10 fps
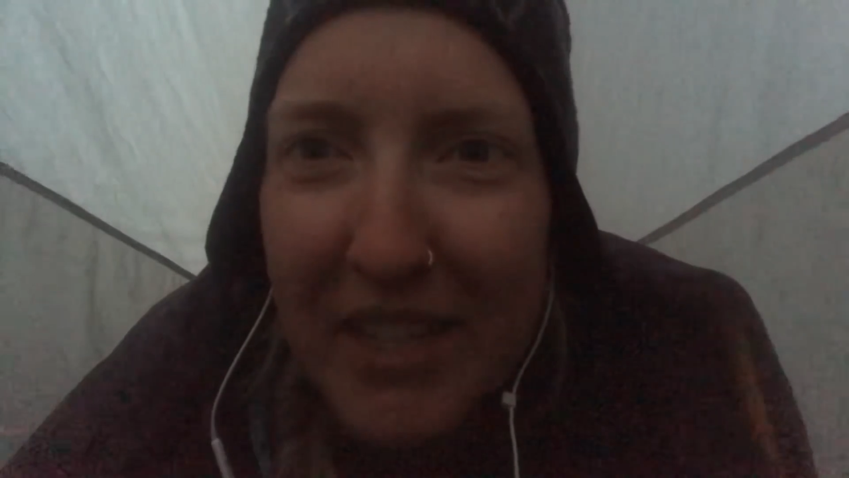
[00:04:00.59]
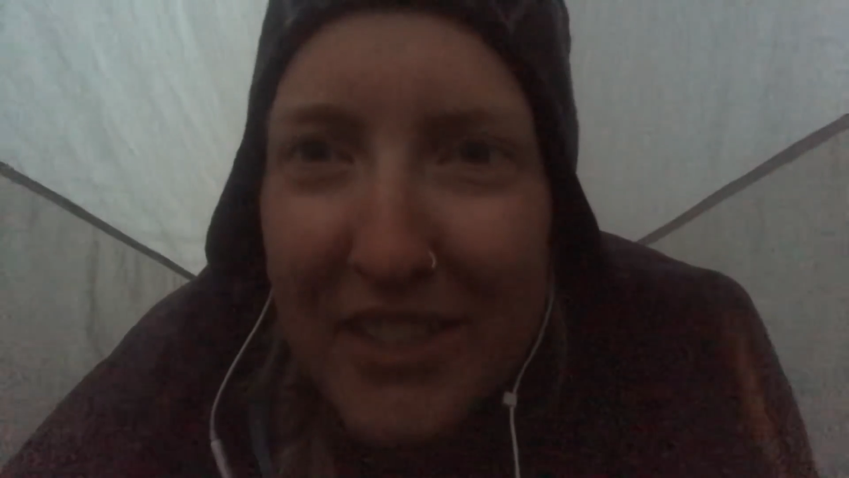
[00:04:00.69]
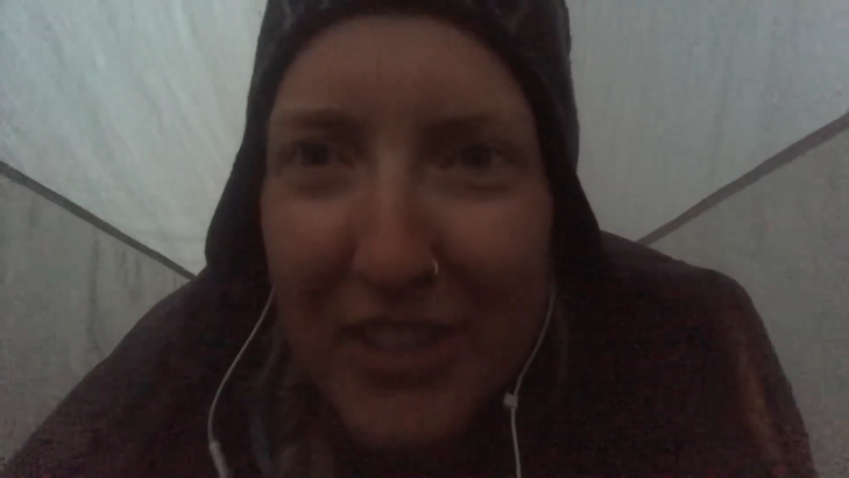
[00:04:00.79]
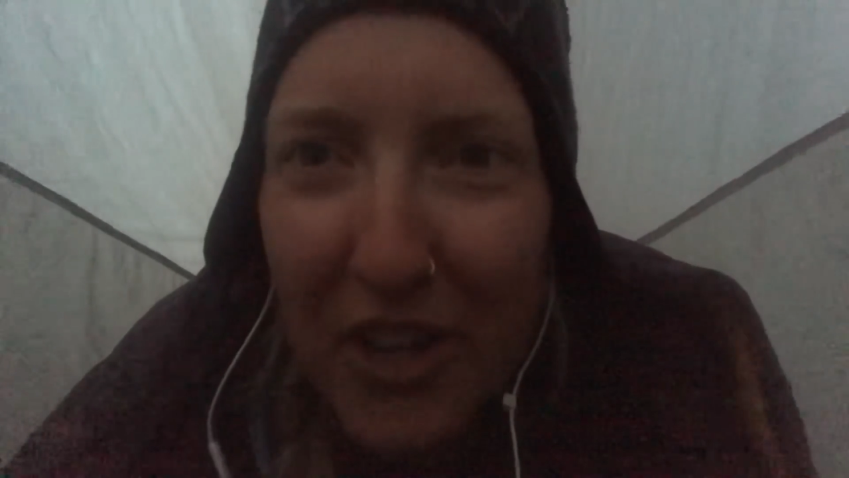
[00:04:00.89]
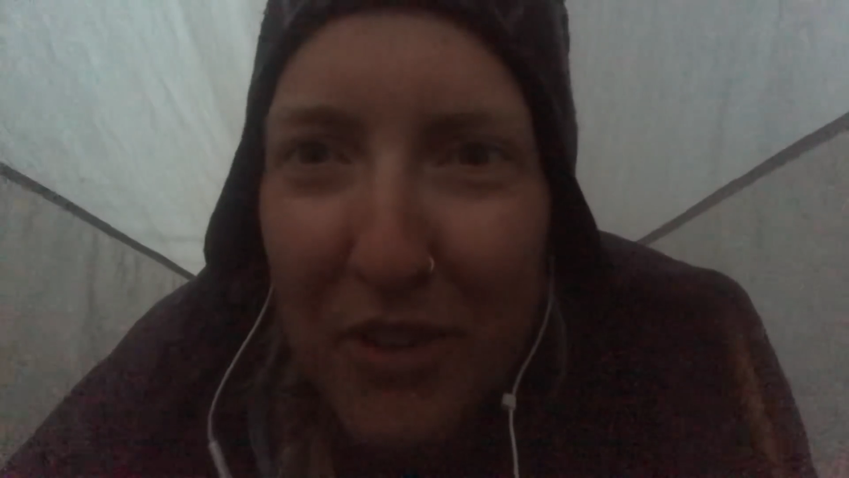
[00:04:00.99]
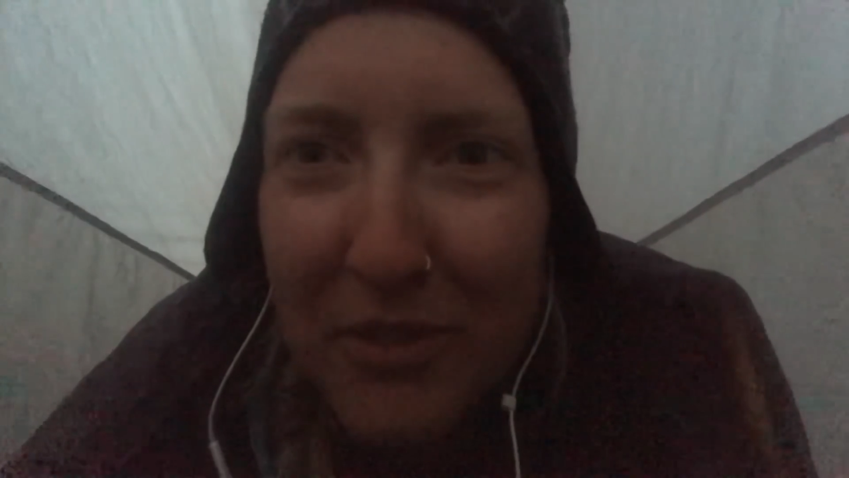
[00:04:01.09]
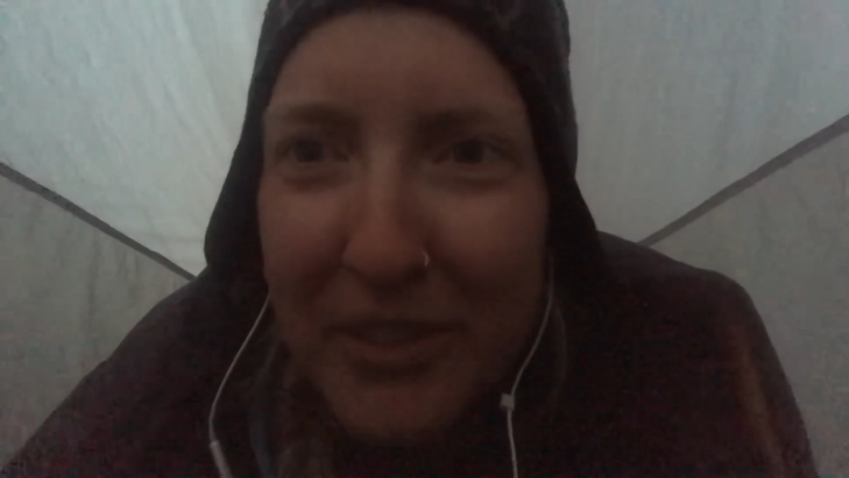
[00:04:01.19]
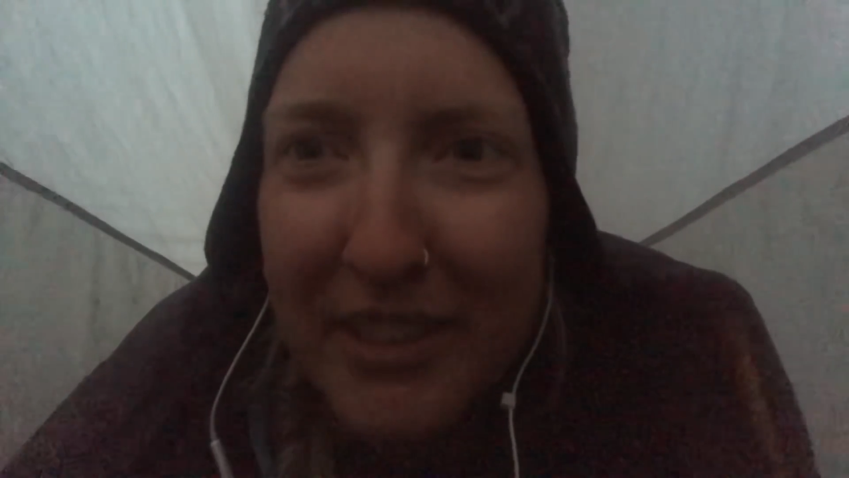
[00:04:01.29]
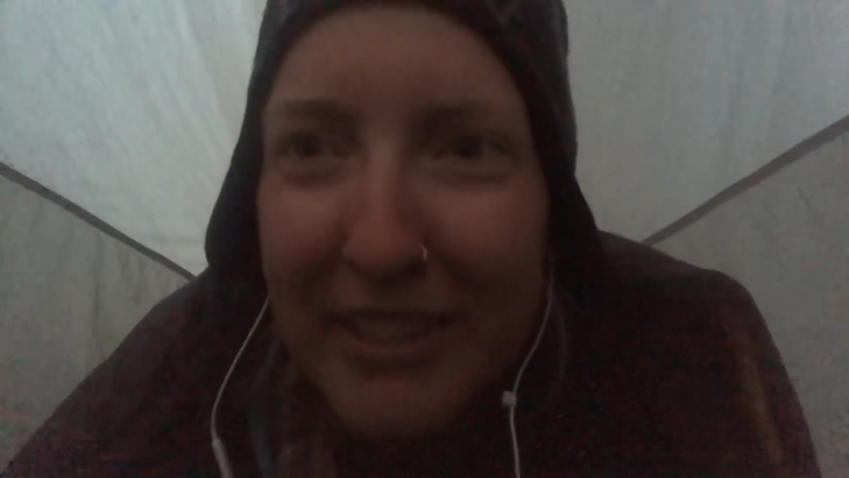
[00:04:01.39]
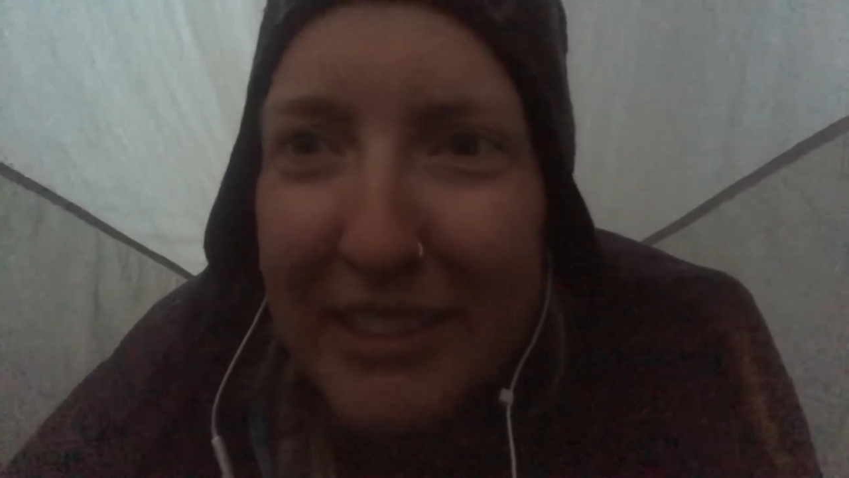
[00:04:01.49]
So,
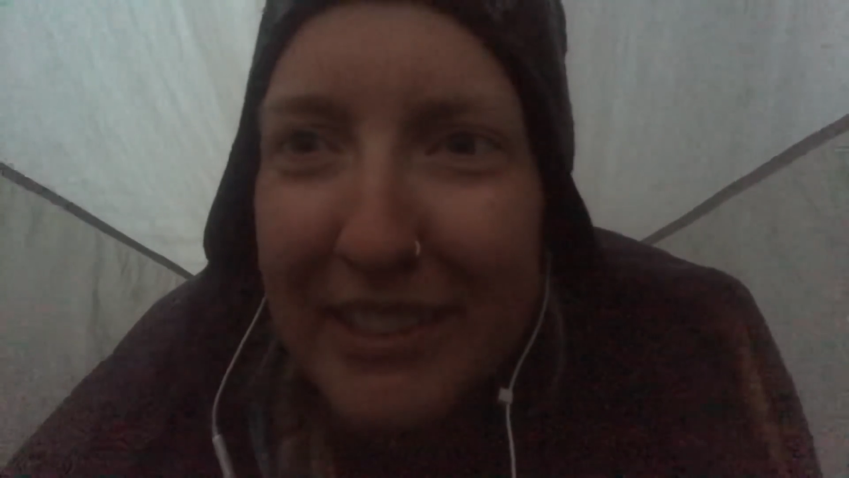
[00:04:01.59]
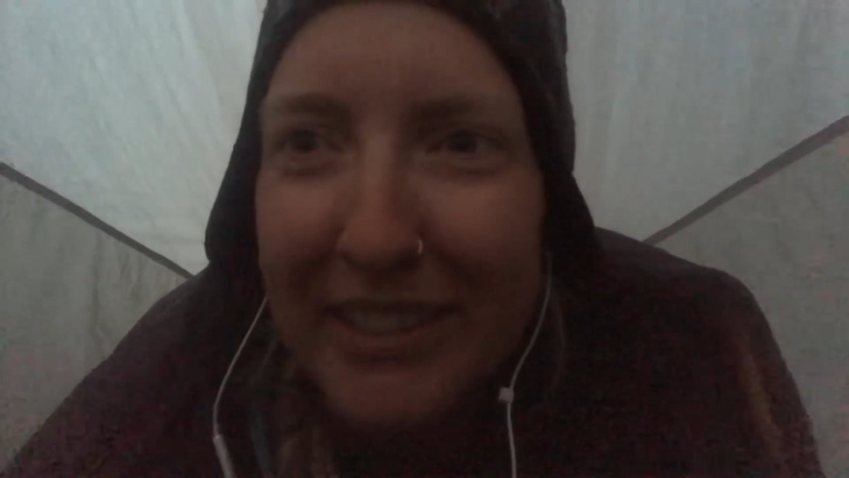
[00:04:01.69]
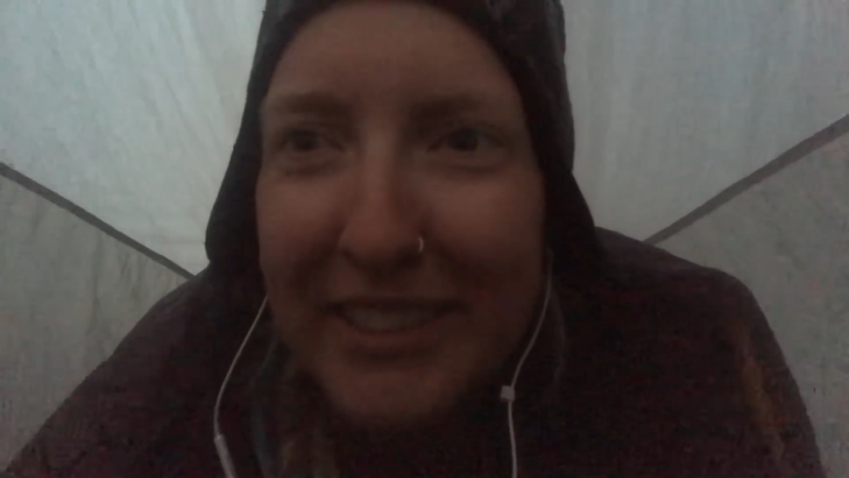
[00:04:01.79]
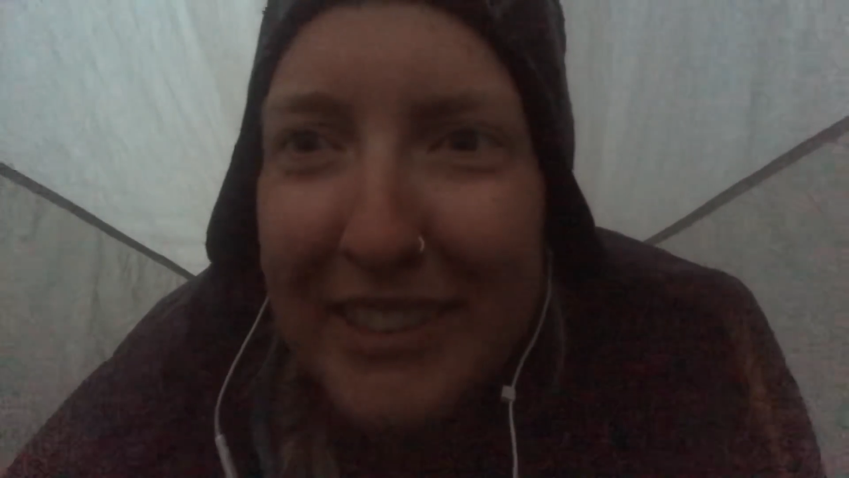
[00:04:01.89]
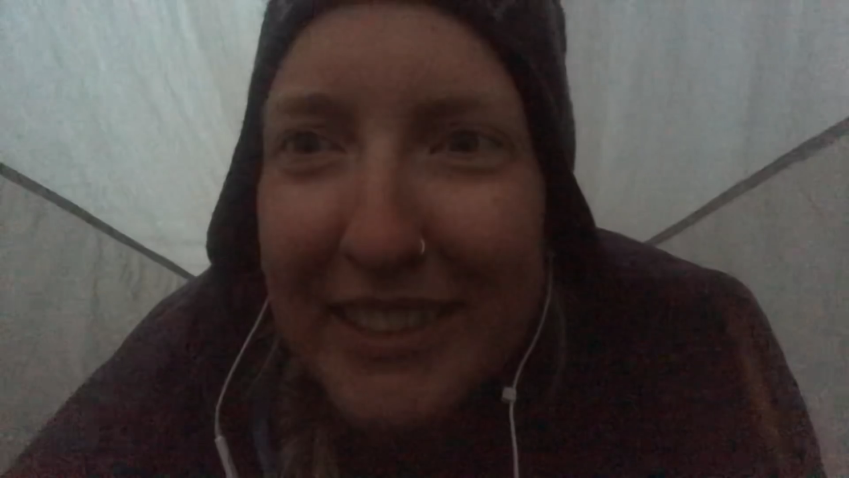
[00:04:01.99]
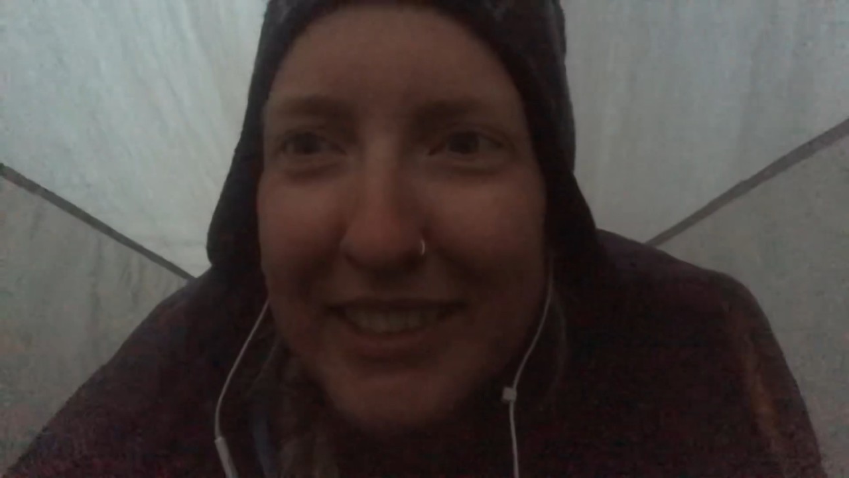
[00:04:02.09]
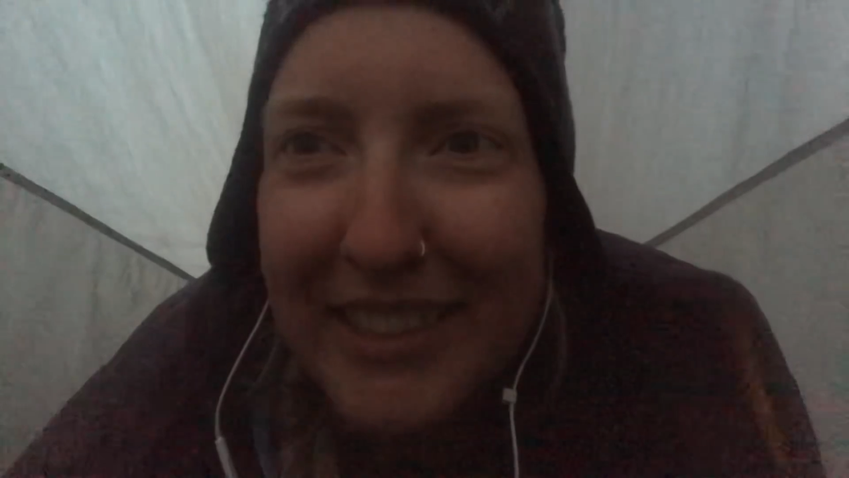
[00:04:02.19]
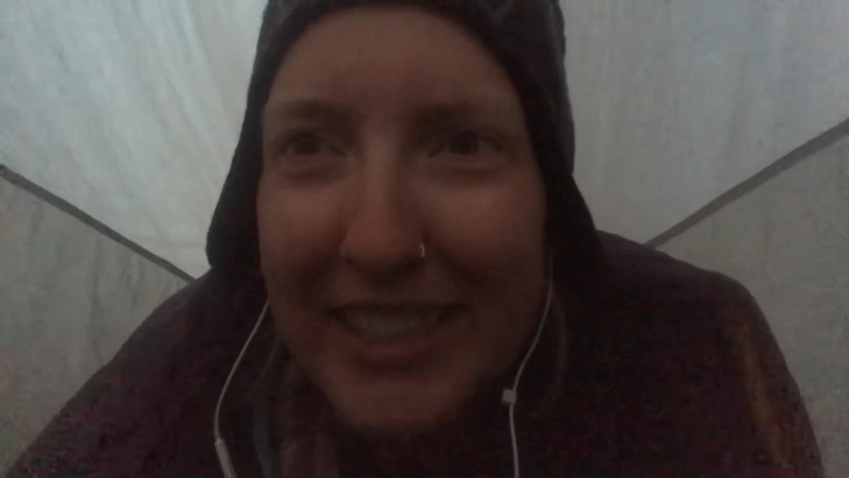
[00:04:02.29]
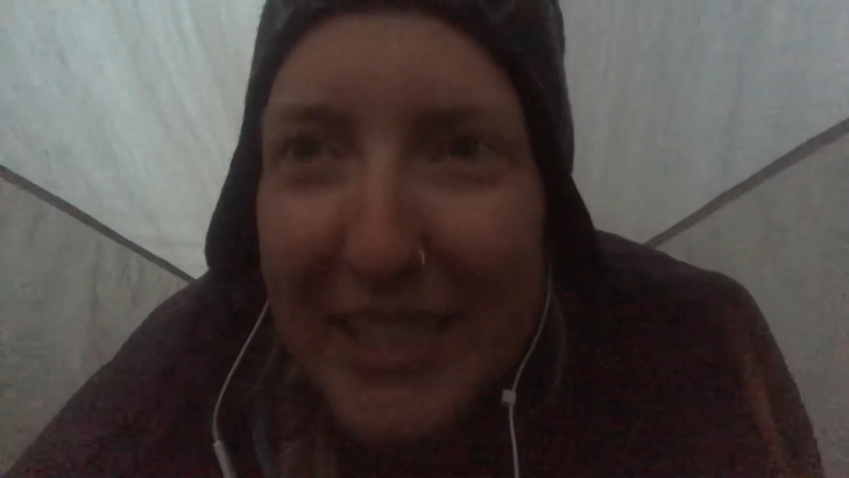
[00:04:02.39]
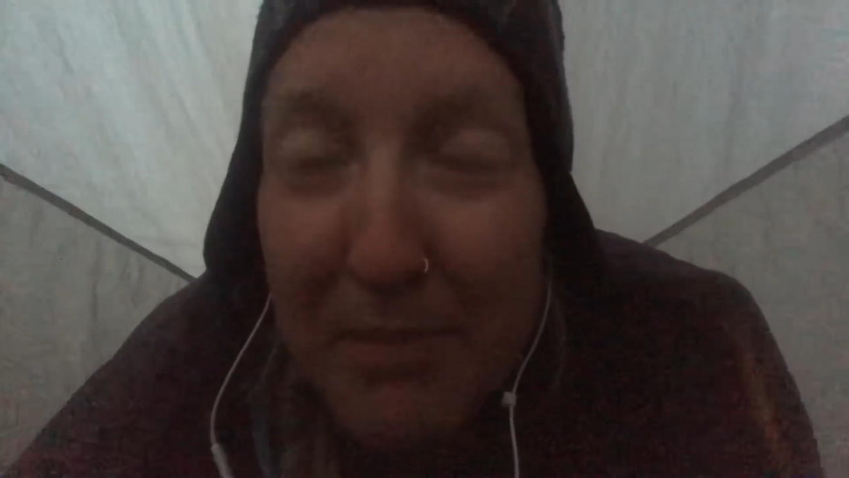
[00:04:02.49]
it's